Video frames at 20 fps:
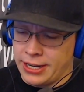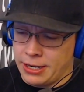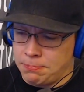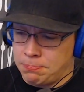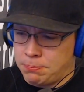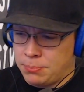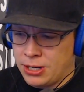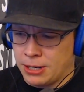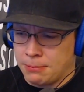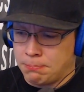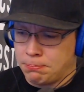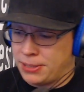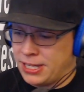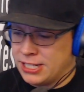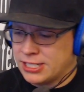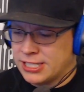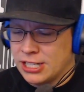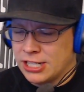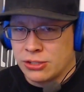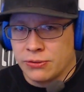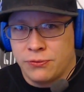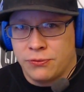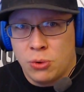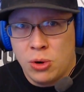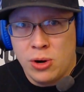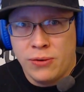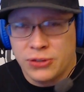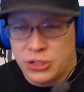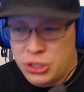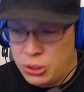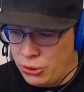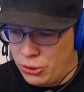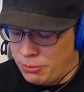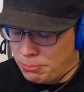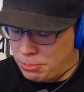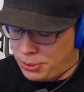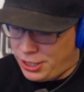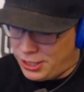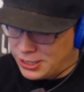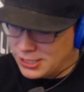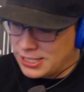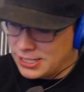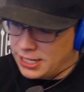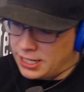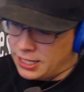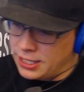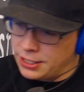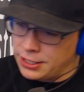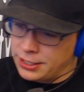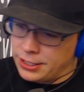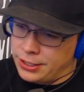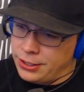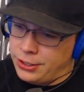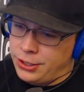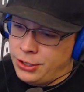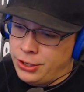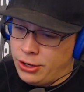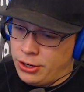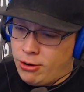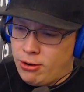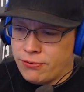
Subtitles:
You got a PlayStation 4 for $200 and a